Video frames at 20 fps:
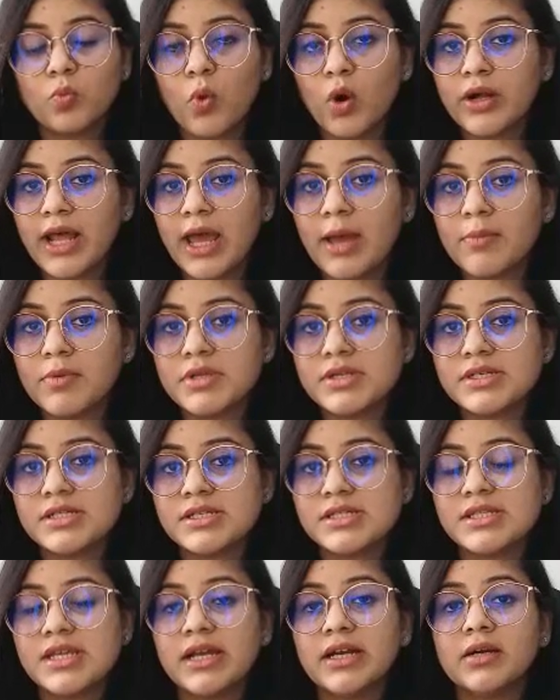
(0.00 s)
what happens
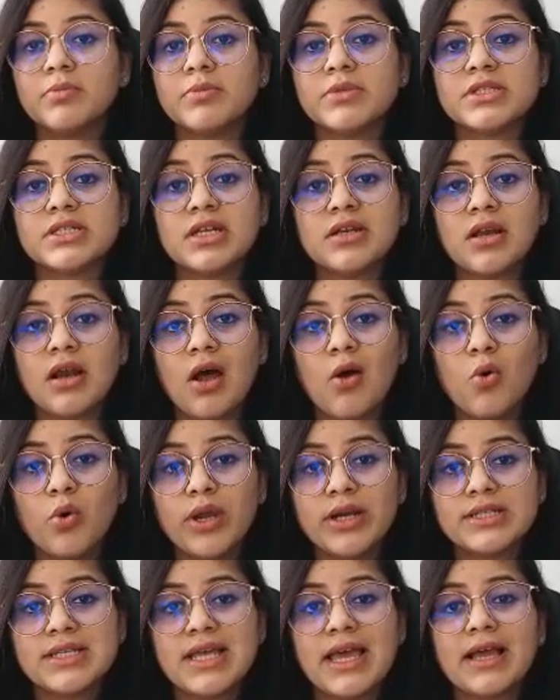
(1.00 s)
is that Mr. Rao
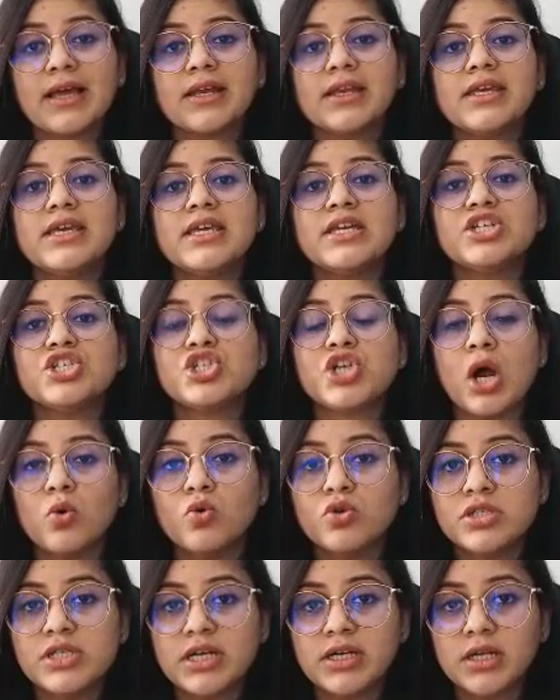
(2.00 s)
gets angry. He
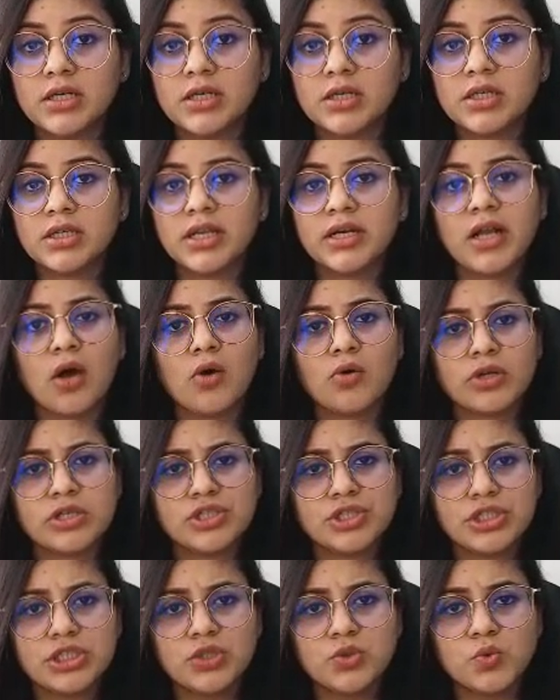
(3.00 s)
shouts at her that how
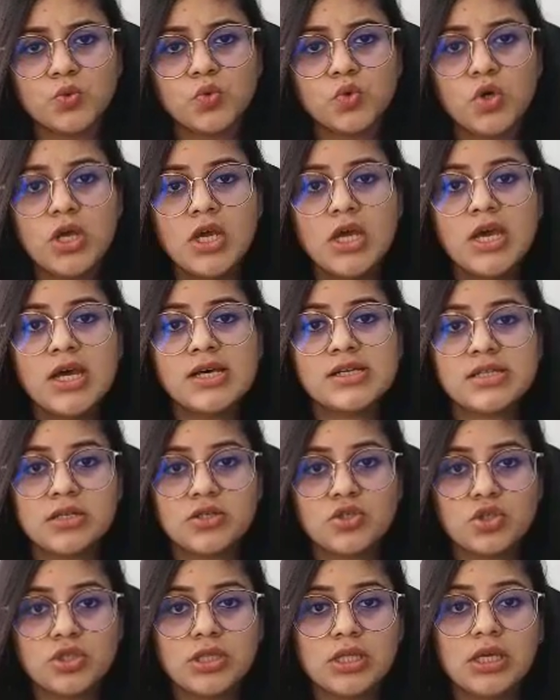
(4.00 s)
can she do
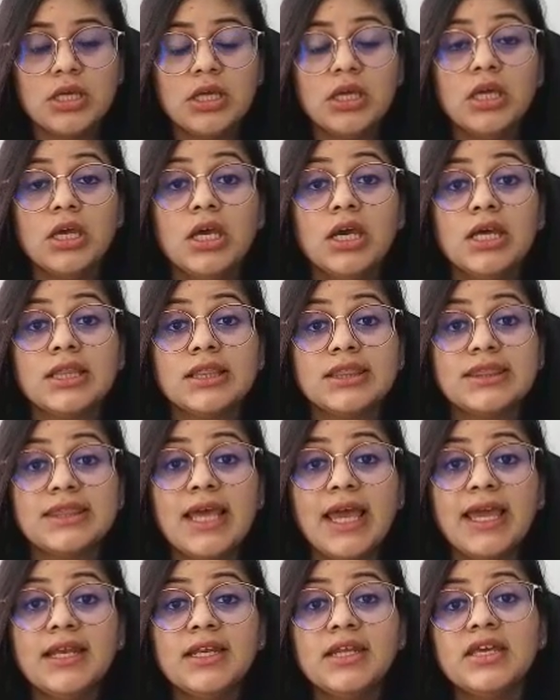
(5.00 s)
such a thing.
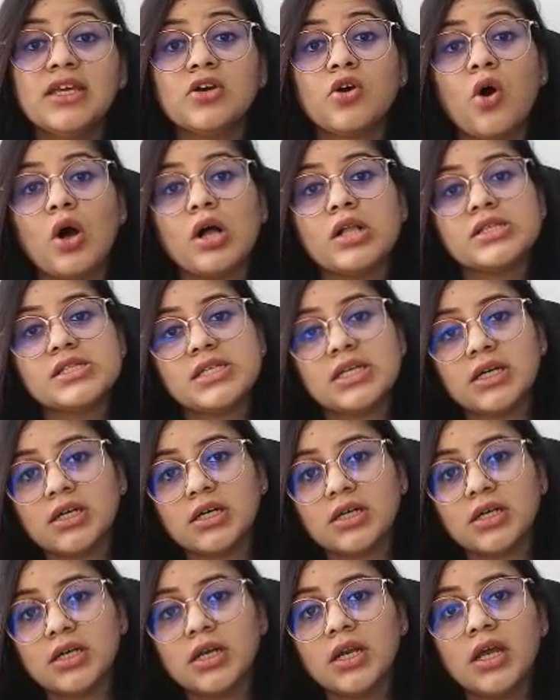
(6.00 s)
Then he calls
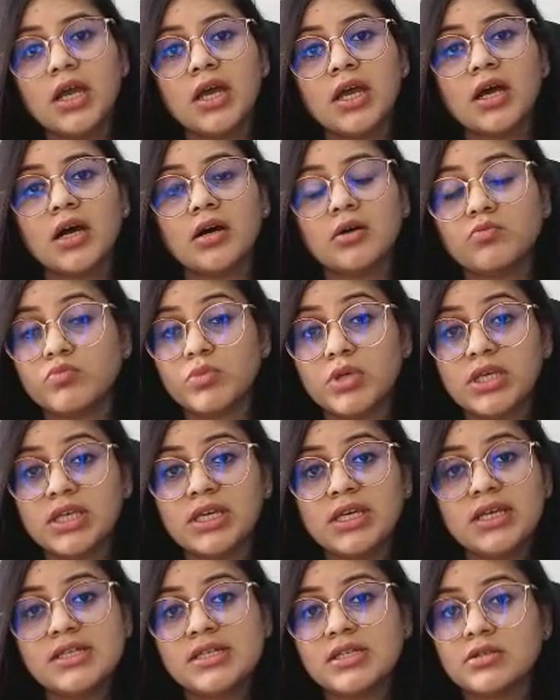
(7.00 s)
her.
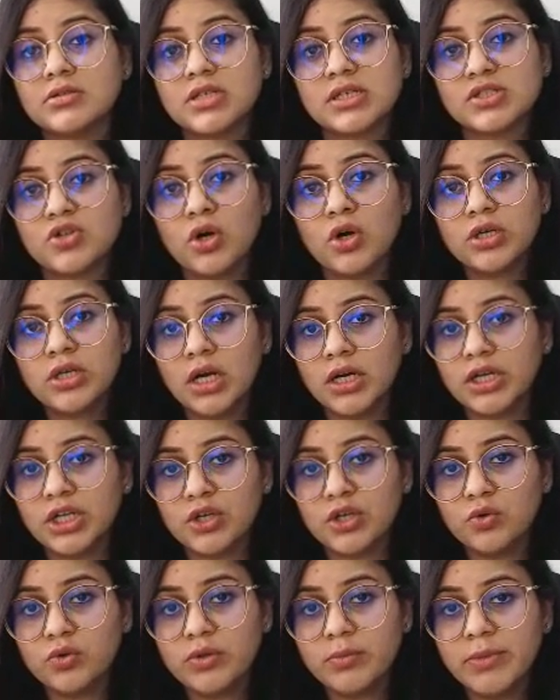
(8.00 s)
He does not
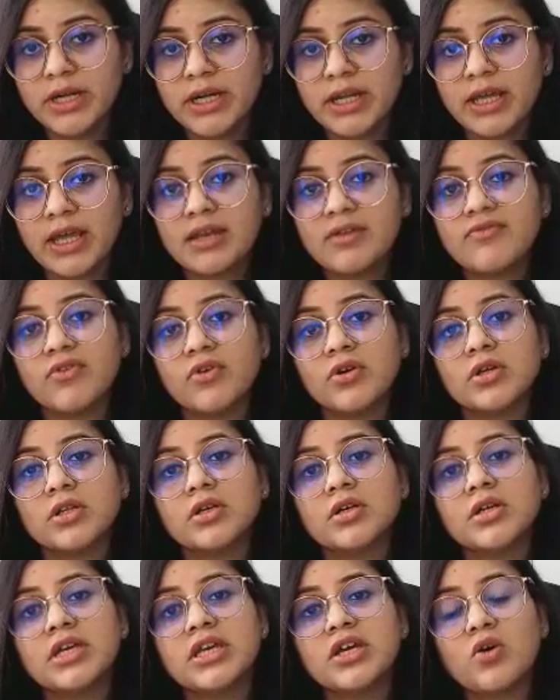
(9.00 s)
continue the meeting any
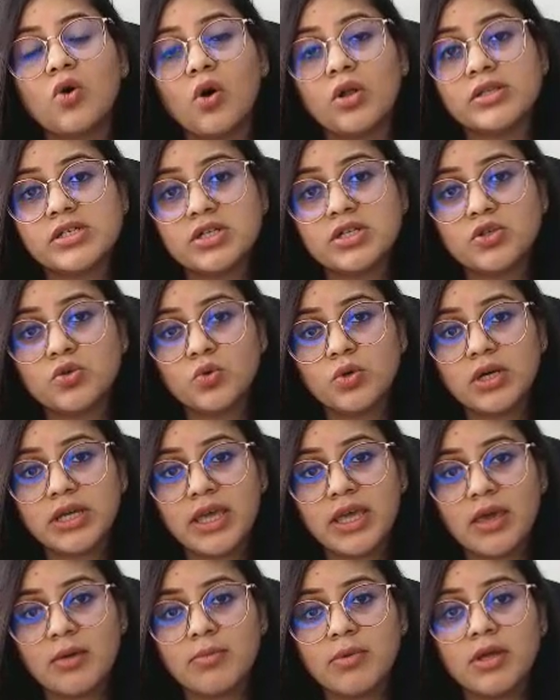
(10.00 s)
further. He calls her to
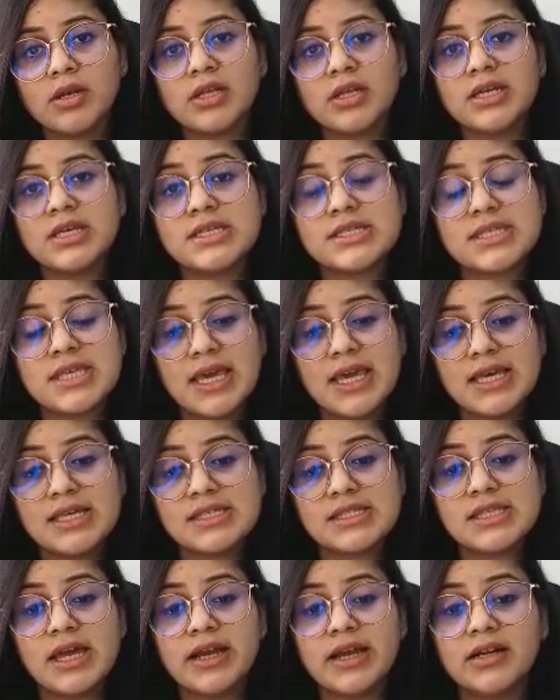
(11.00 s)
a cabin. He
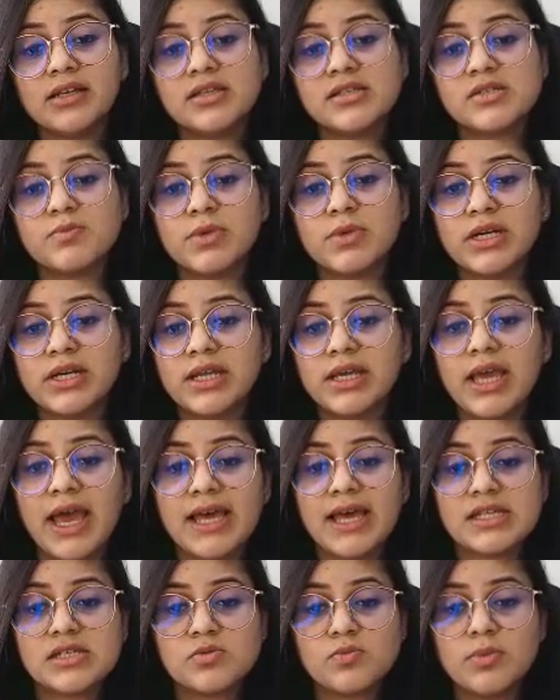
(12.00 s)
says that this meeting
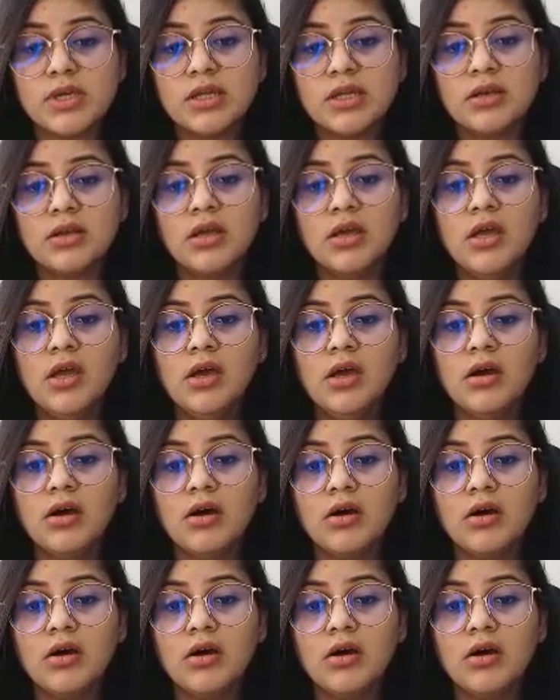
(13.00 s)
has been